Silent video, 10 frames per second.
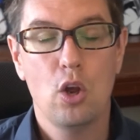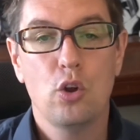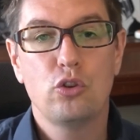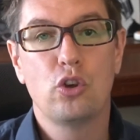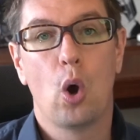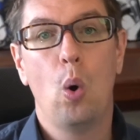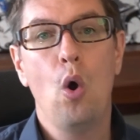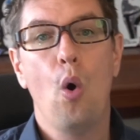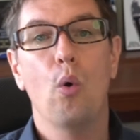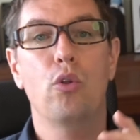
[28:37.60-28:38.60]
So
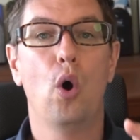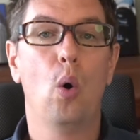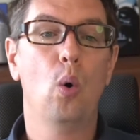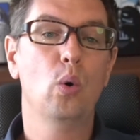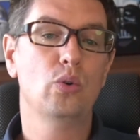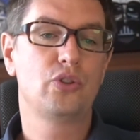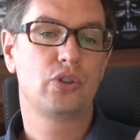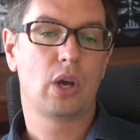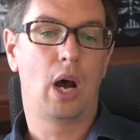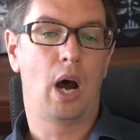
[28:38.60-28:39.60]
those,
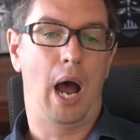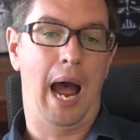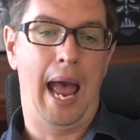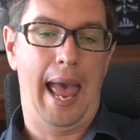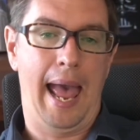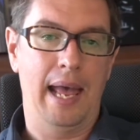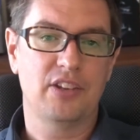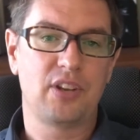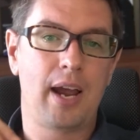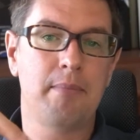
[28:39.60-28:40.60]
as
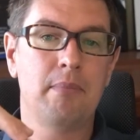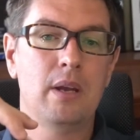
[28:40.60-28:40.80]
I'm